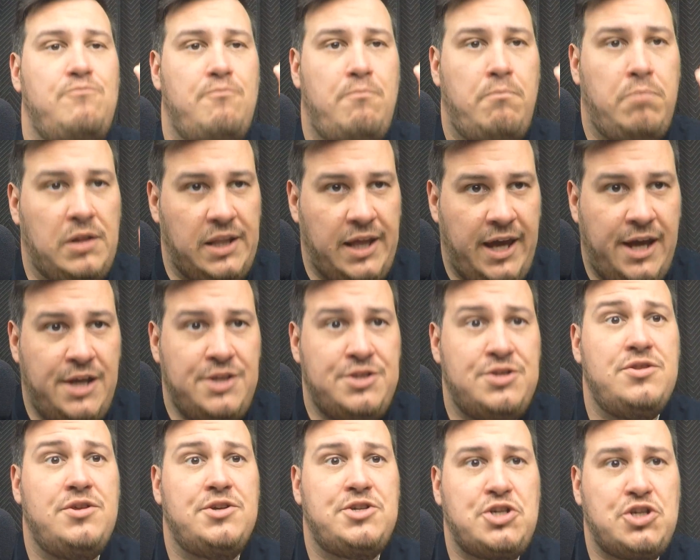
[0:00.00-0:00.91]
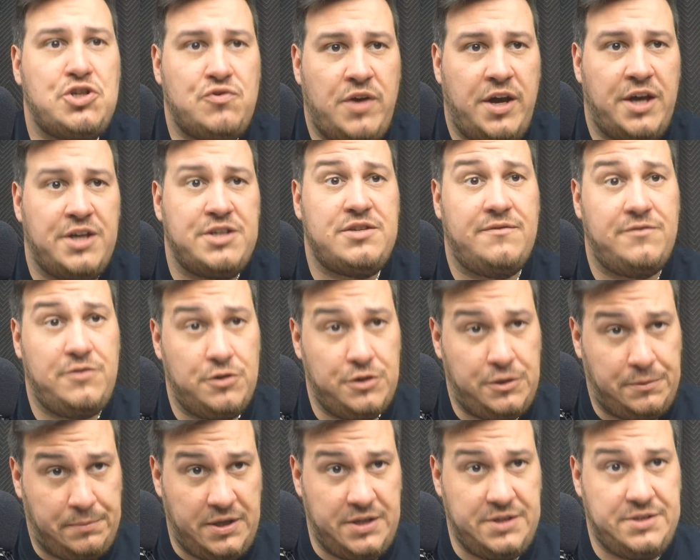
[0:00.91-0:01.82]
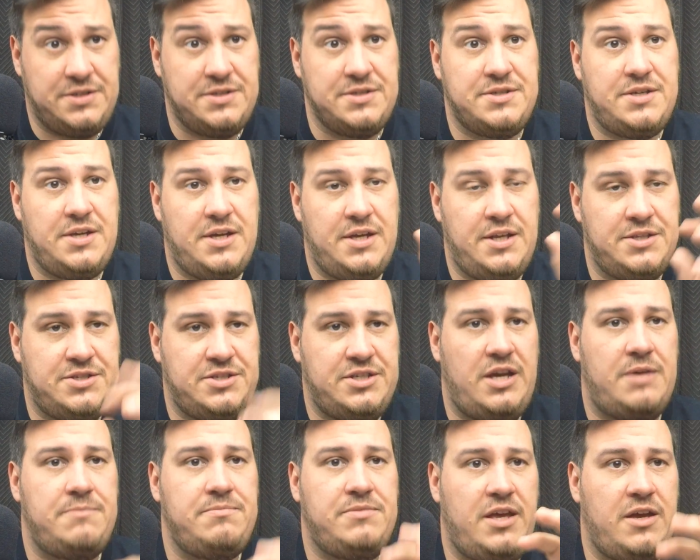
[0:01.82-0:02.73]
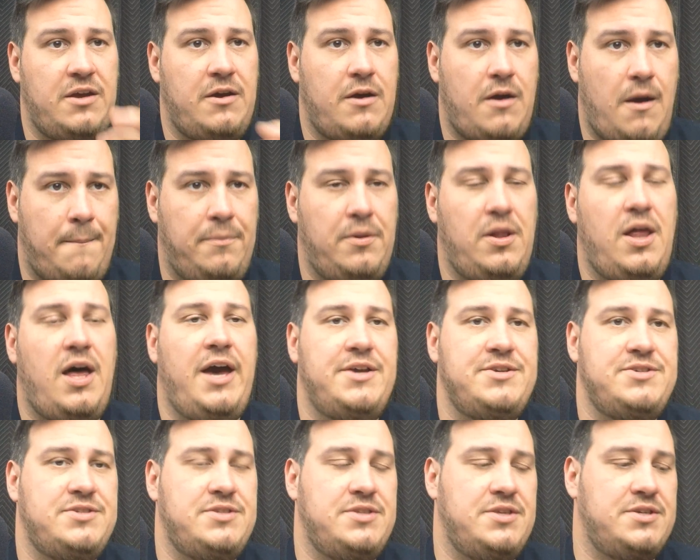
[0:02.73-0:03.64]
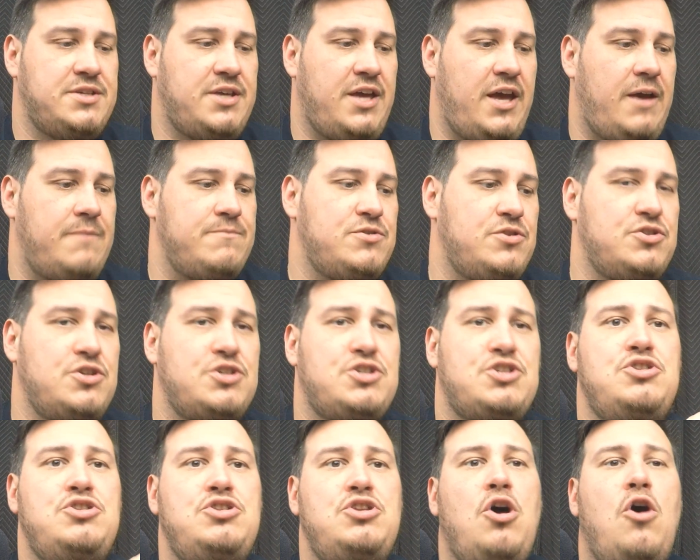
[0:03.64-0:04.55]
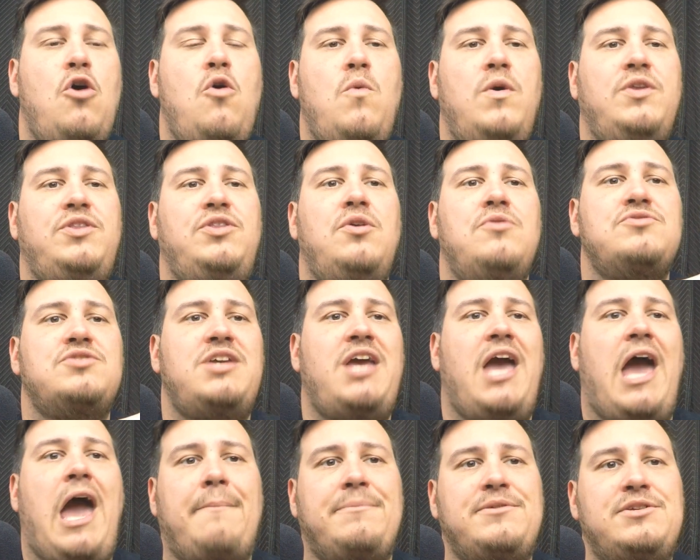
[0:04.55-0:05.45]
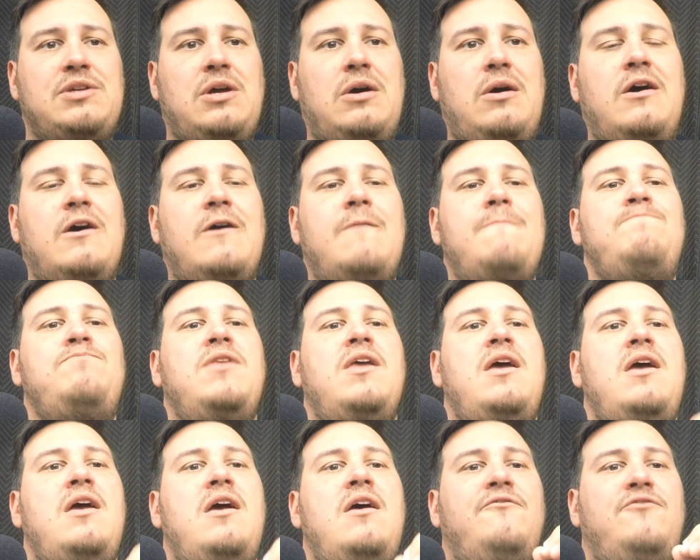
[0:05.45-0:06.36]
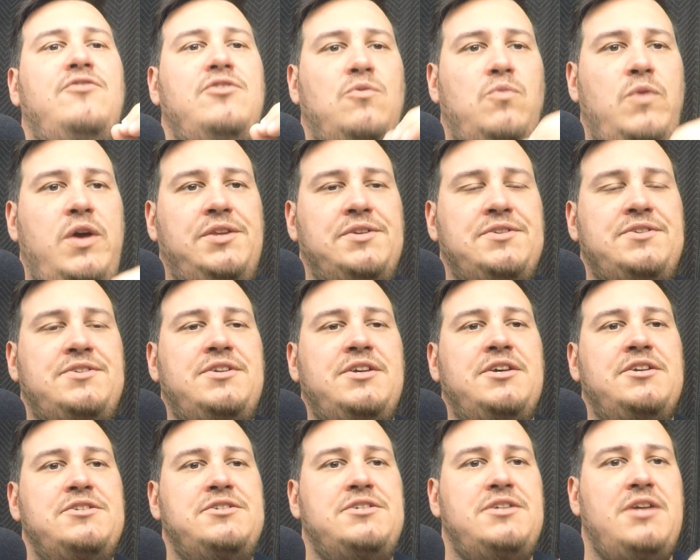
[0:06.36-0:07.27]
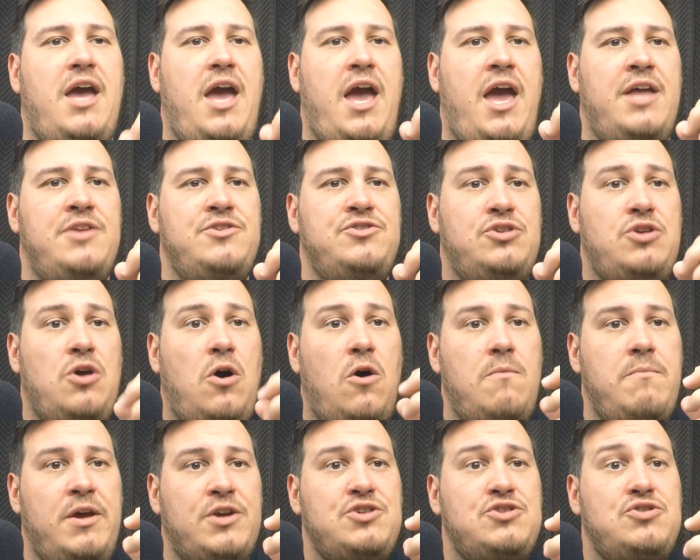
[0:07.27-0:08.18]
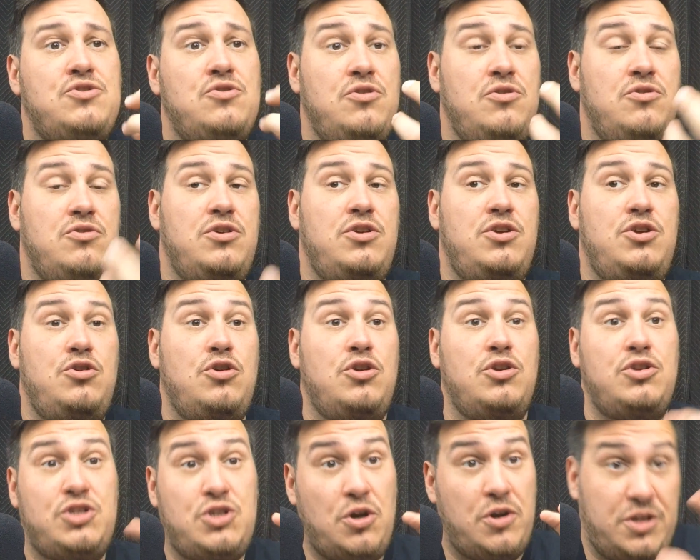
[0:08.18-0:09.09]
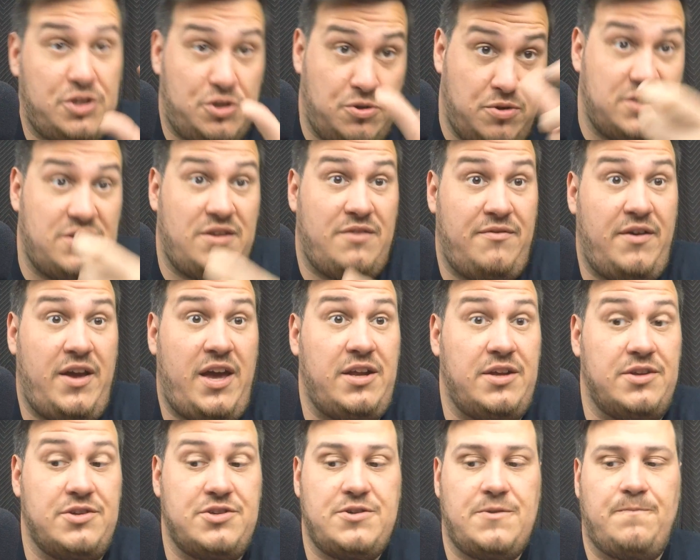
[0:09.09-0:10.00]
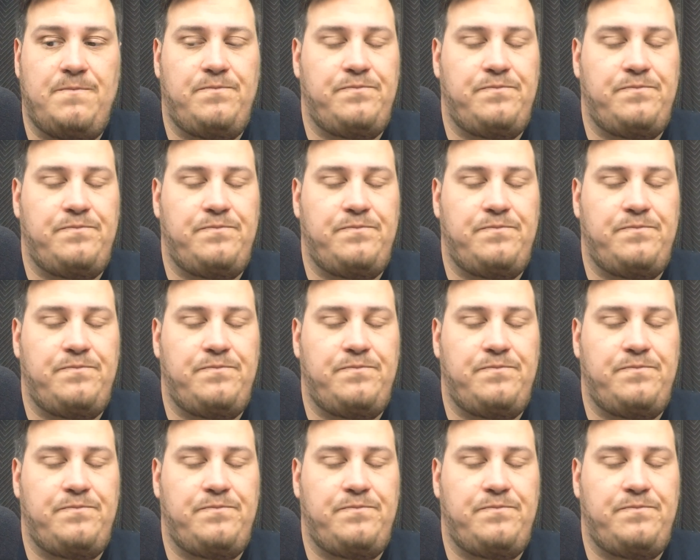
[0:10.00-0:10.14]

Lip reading: Play to the strengths of those pieces, and same thing applies to this game. So just know what those gaps are for the weaknesses, and don't make sure you turn it to it as an advantage.